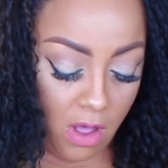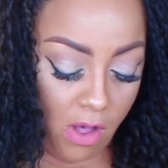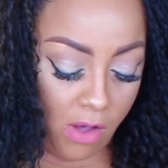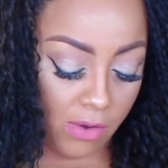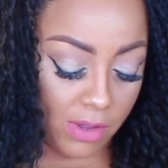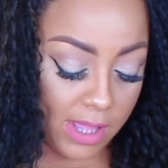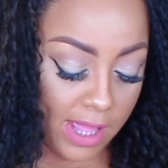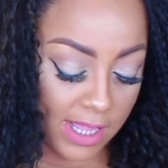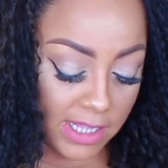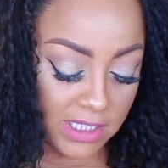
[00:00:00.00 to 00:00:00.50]

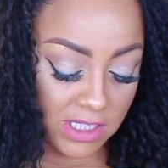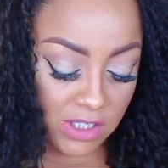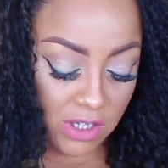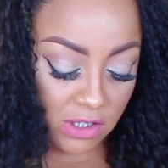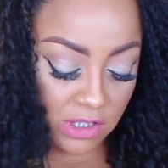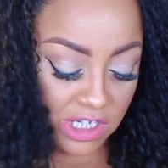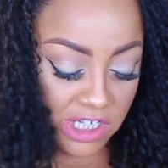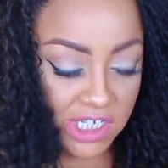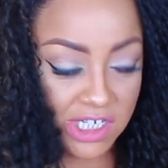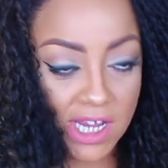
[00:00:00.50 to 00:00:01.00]
Okay,
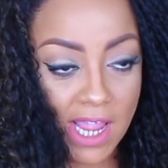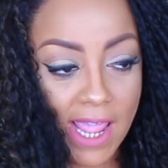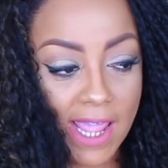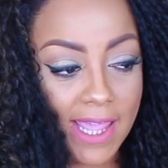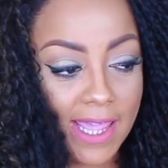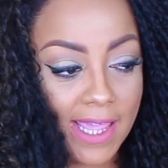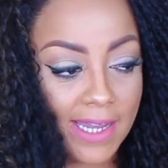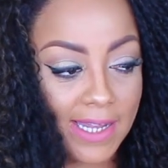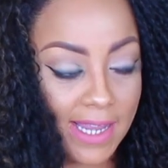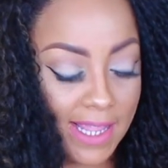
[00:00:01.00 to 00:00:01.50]
so
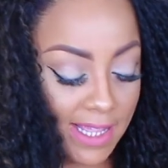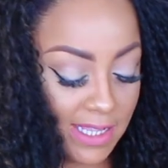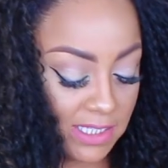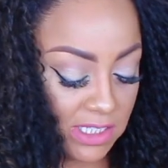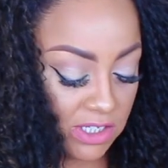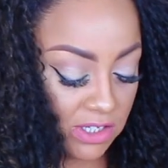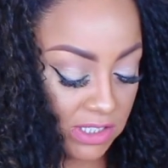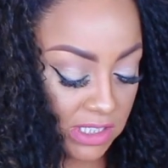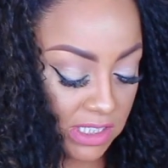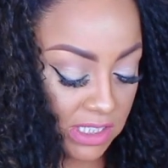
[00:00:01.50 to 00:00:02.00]
Shay and
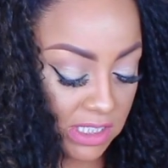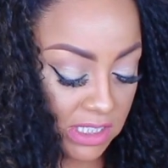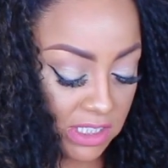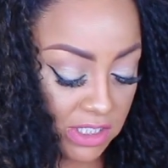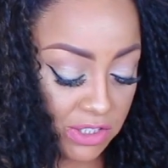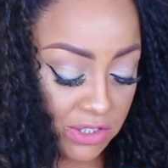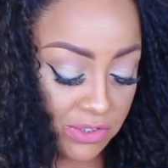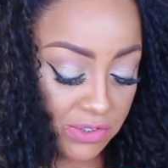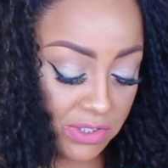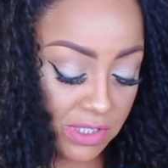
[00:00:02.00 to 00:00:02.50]
Nancy are
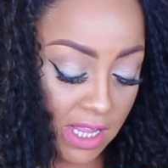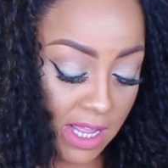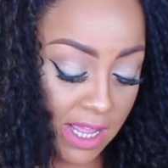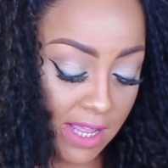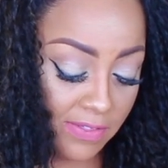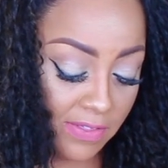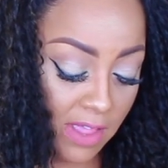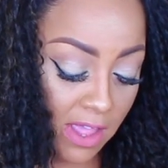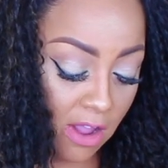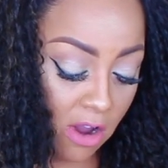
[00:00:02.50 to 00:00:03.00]
sisters,
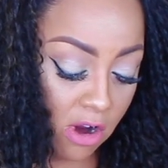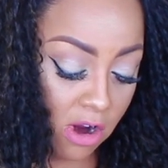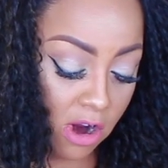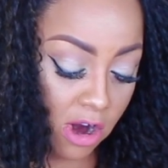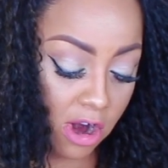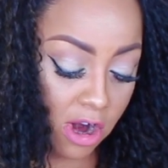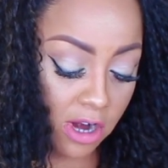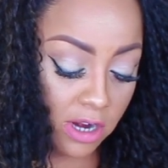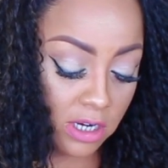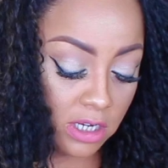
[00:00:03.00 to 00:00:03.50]
and they
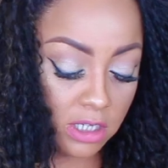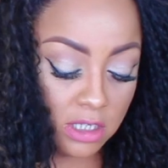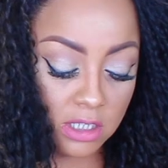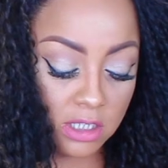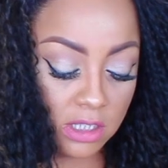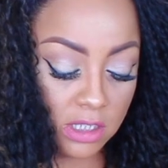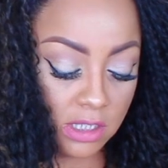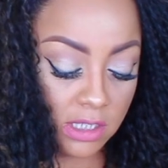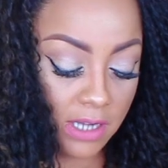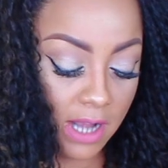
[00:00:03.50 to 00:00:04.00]
are
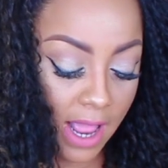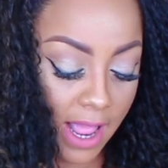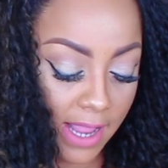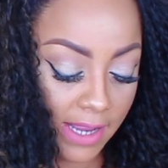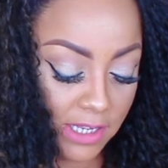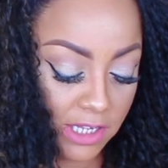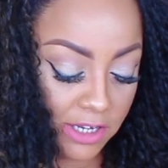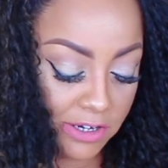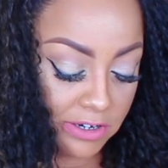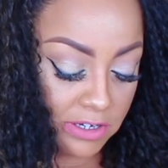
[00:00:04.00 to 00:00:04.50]

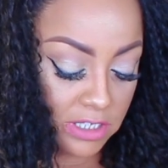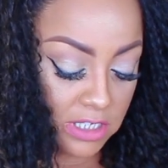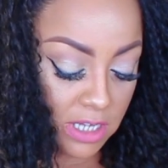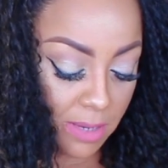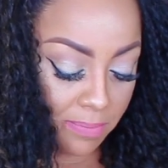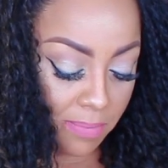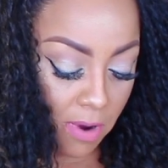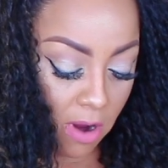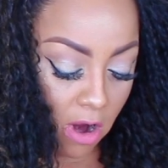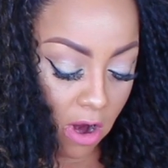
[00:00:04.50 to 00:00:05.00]
nine years
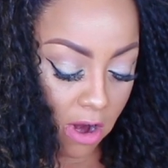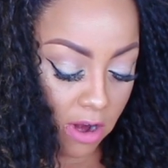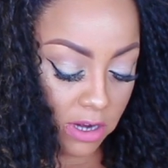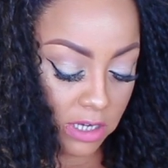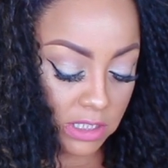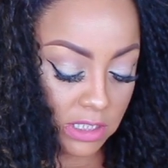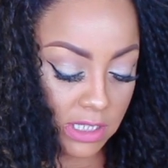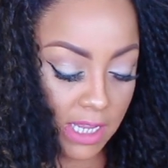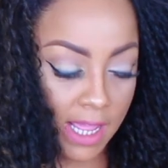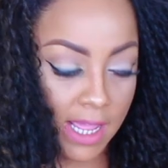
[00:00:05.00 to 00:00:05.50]

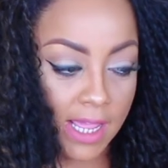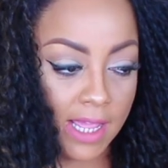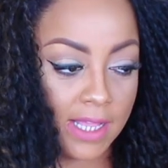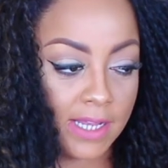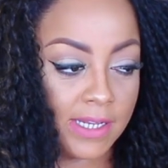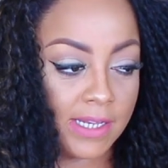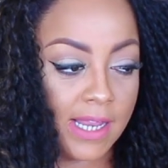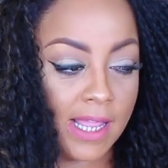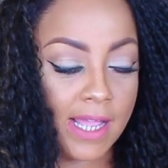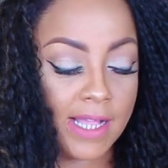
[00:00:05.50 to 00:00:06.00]
apart,
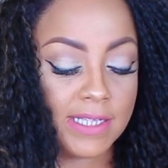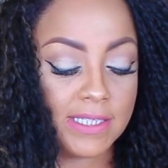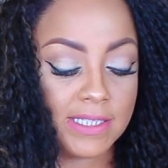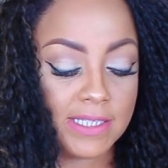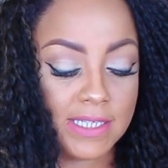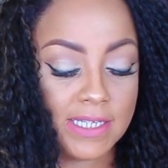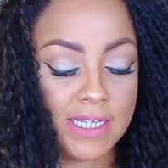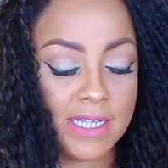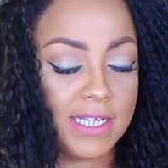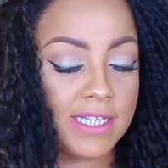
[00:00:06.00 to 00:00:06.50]
and
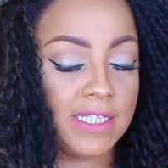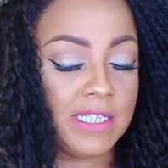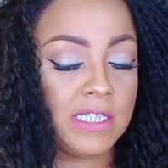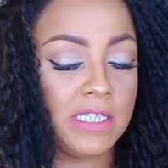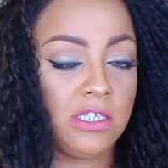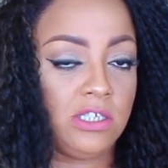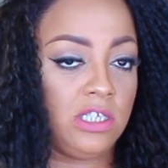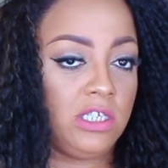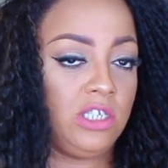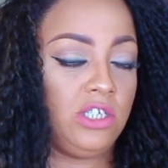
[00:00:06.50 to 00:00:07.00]
Nancy
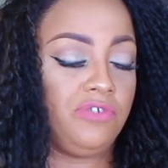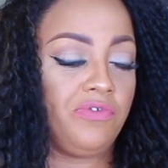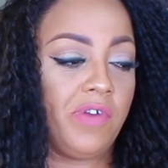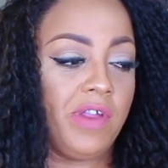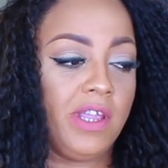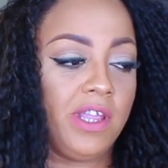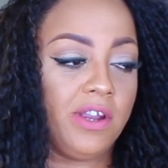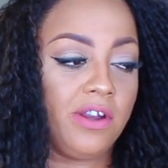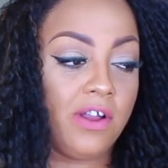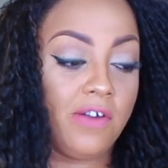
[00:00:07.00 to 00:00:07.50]
is just
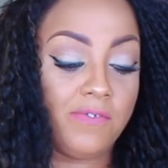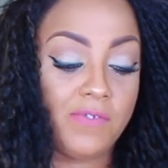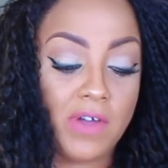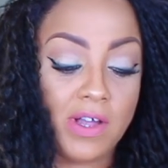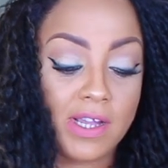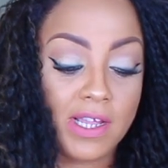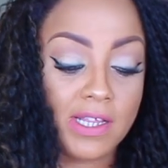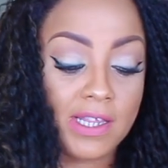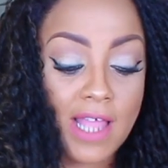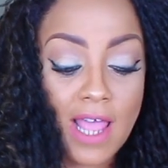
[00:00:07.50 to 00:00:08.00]
drinking her
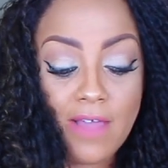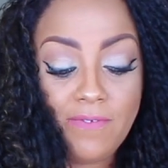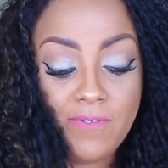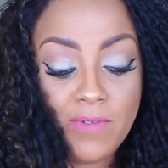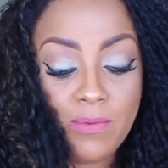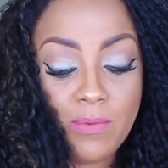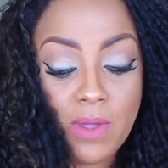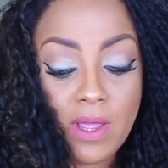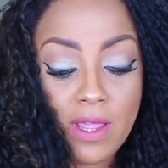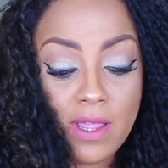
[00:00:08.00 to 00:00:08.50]
fucking
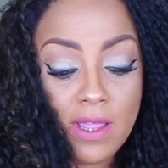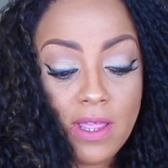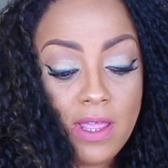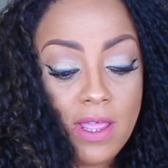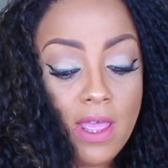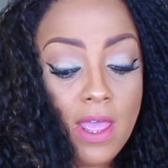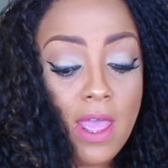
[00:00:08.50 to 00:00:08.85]
life away.